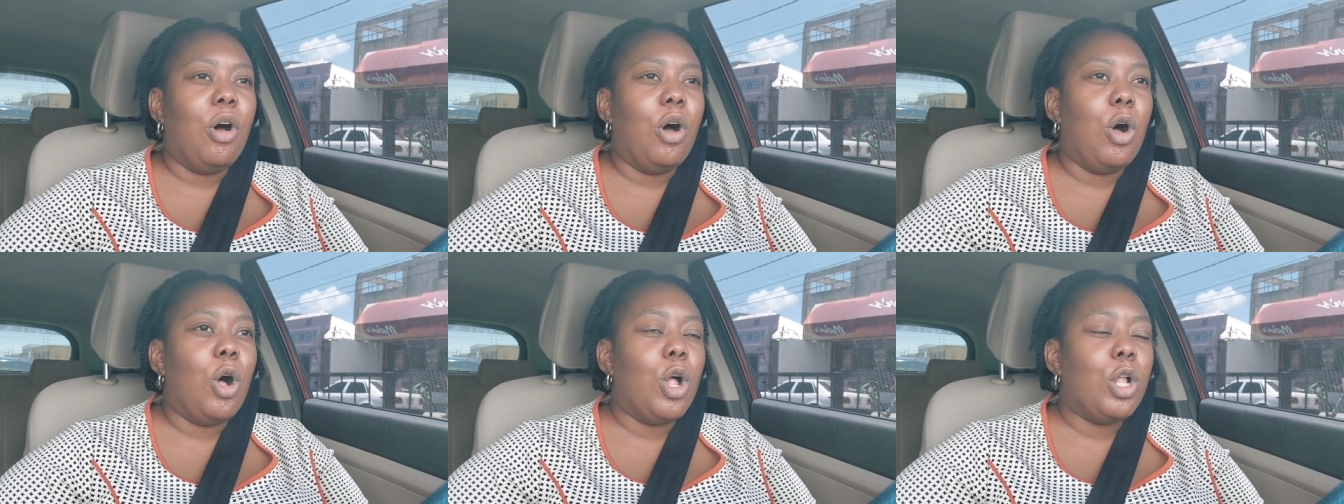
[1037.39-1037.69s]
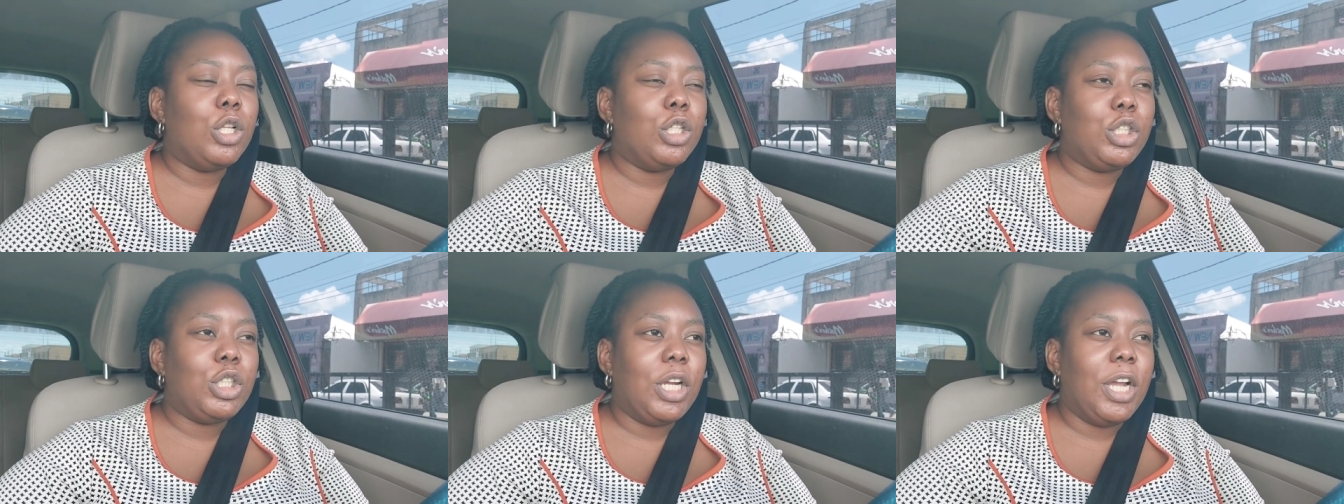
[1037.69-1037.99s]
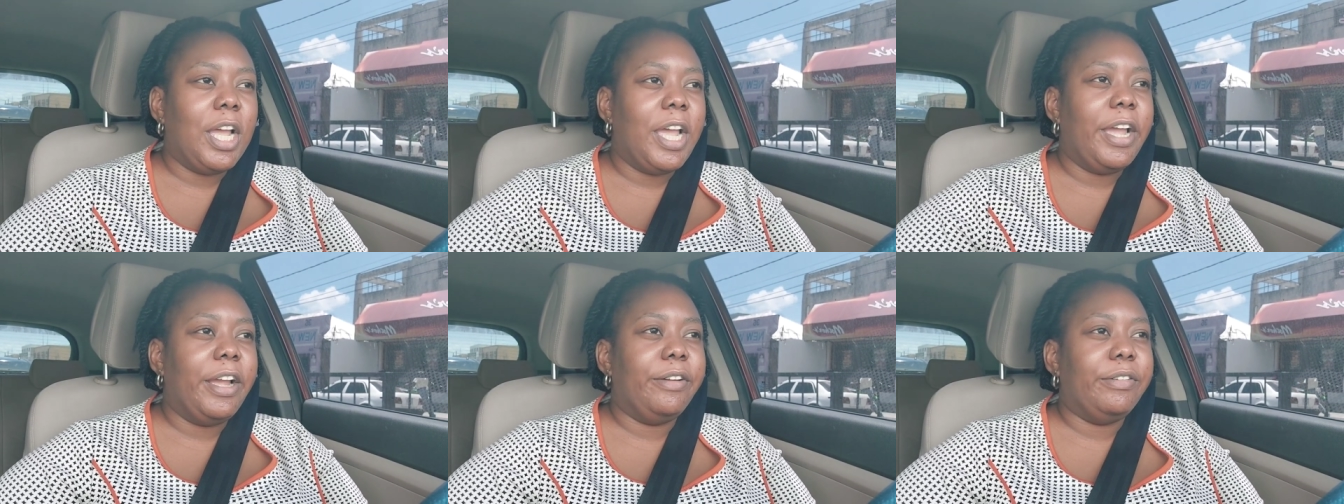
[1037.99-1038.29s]
ultra
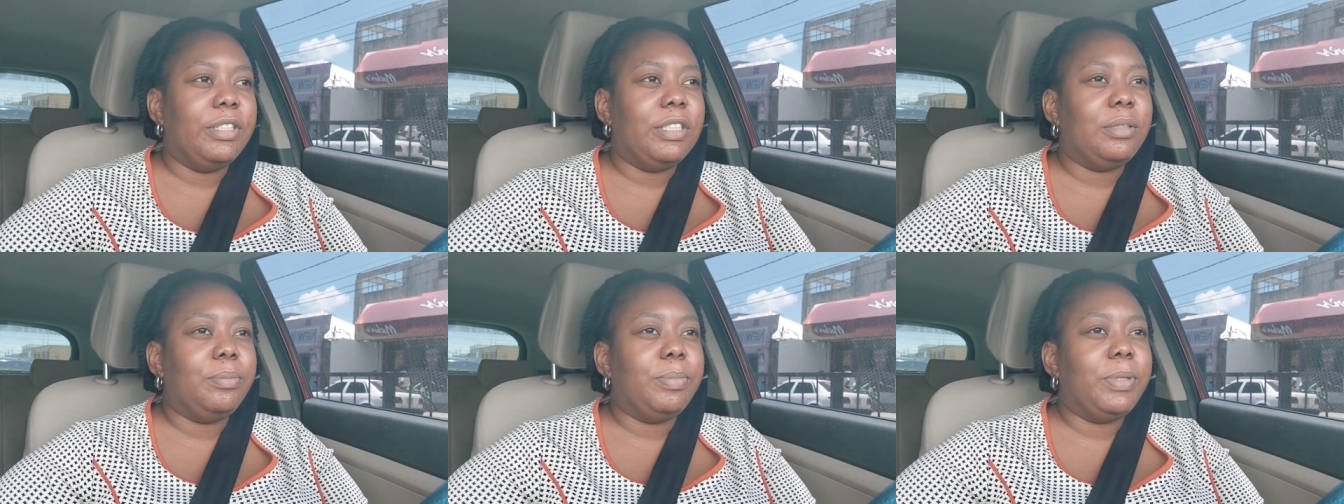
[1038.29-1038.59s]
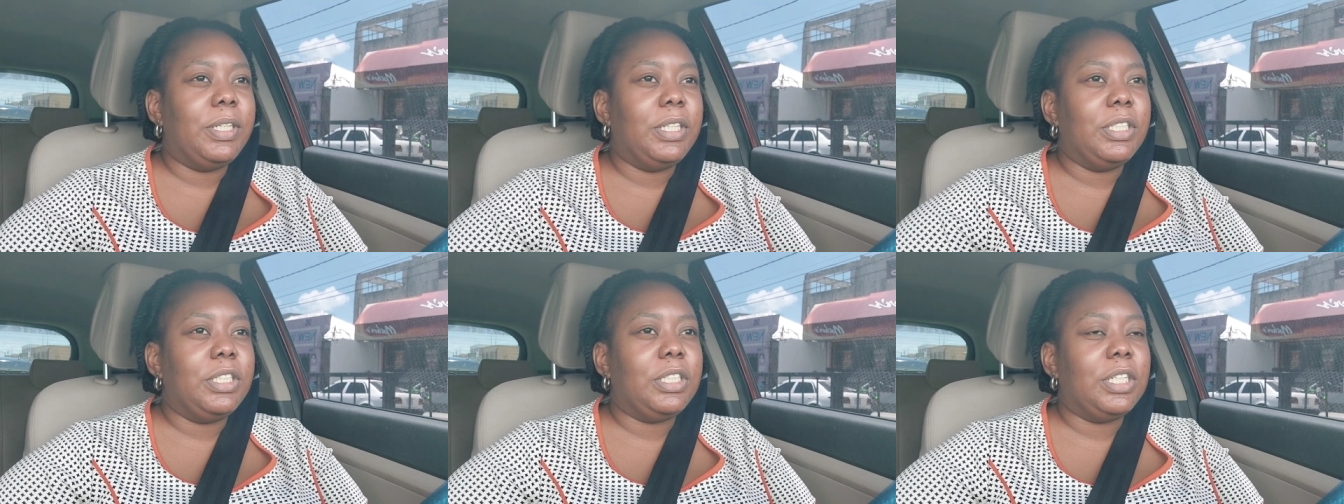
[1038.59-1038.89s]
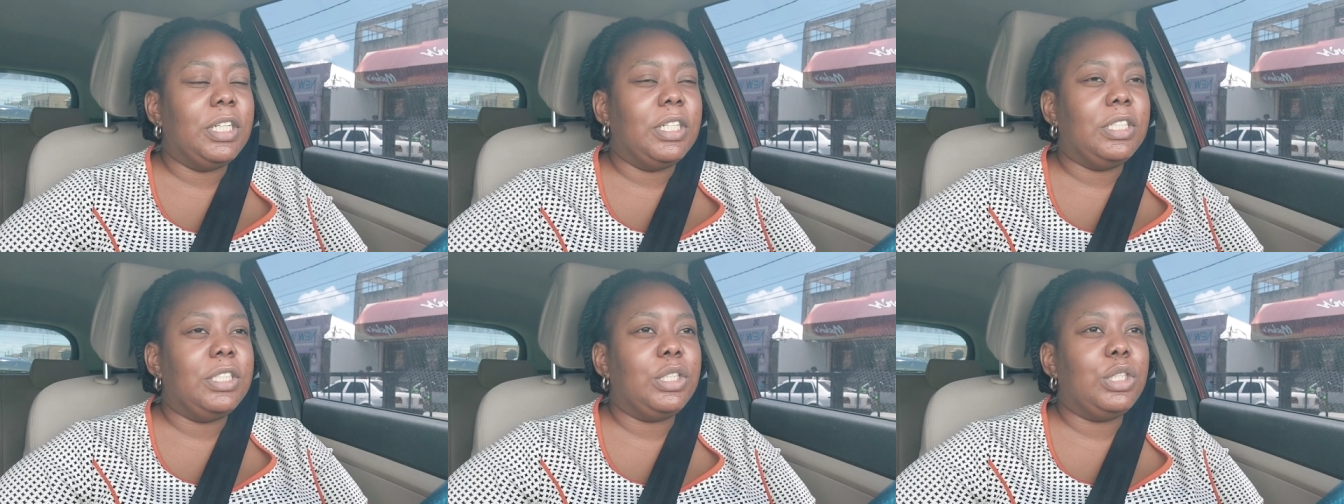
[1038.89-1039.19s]
high risk
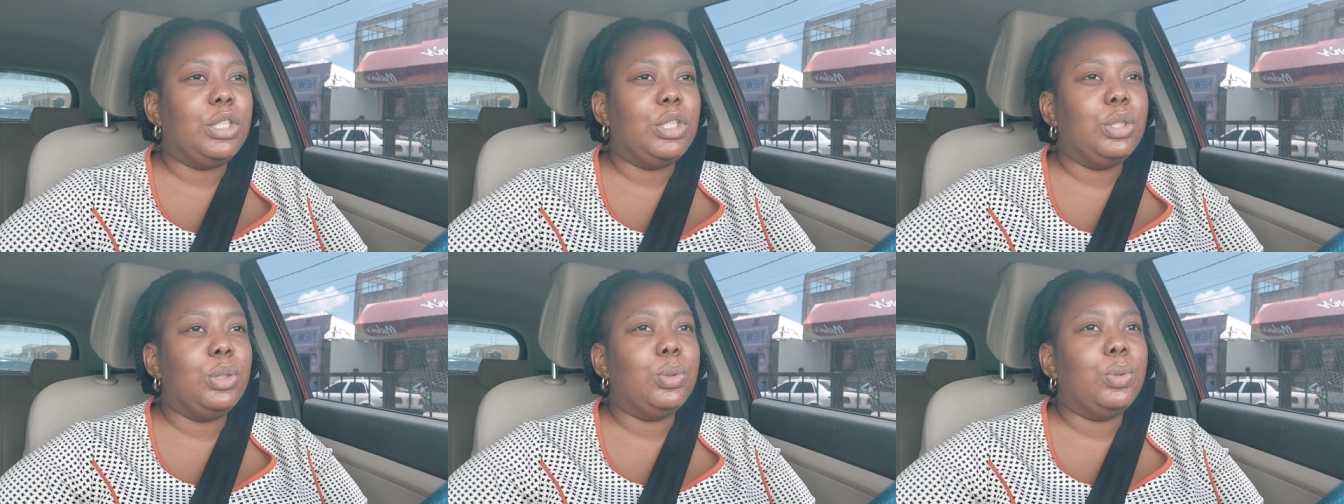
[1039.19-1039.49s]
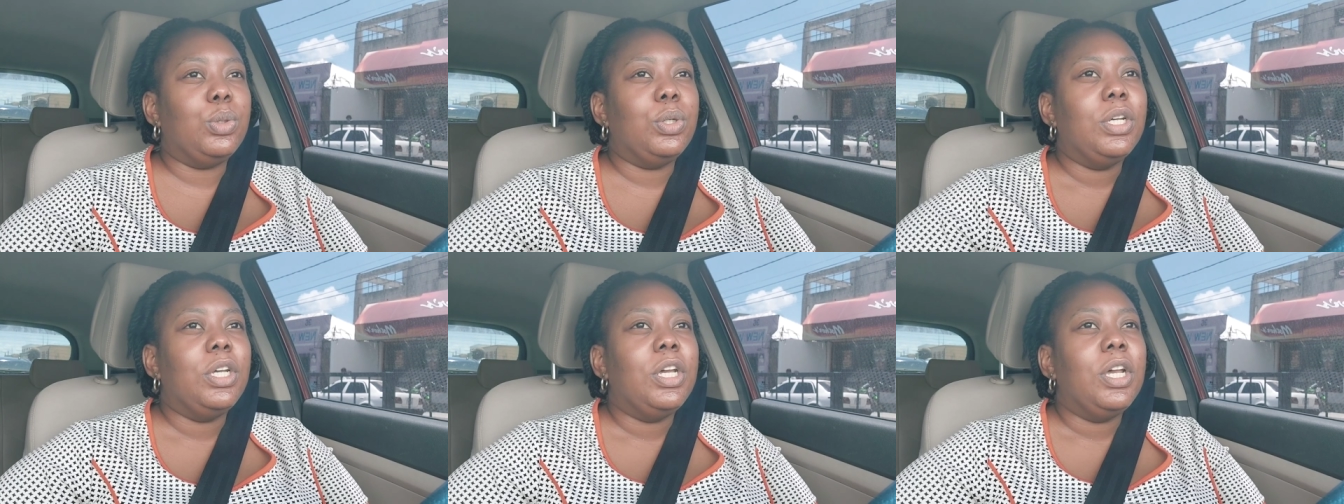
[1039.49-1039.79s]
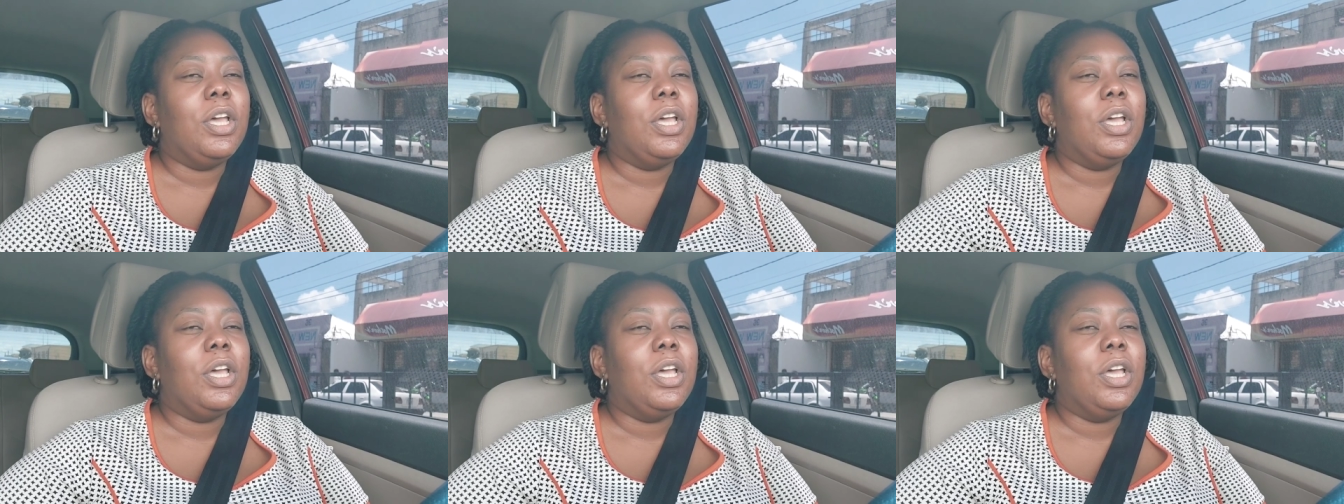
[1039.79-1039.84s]
patients you know